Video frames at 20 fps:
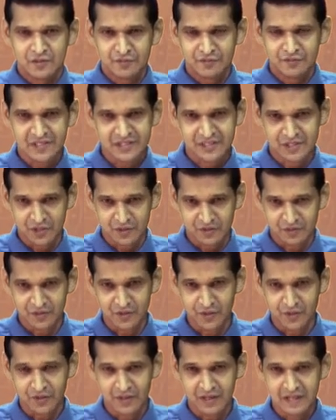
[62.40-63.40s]
First of
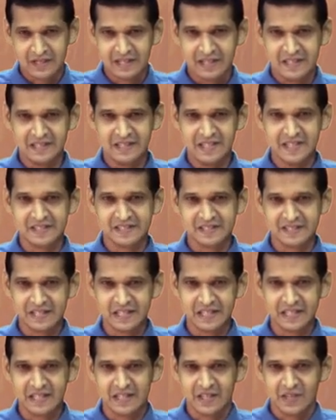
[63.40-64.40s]
all, let's
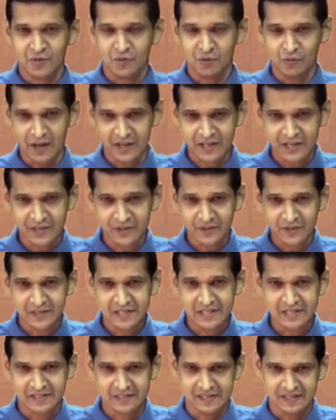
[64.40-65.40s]
see what a
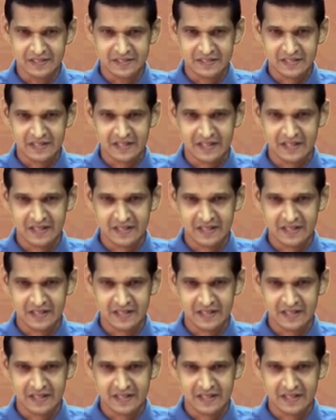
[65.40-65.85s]
notice is.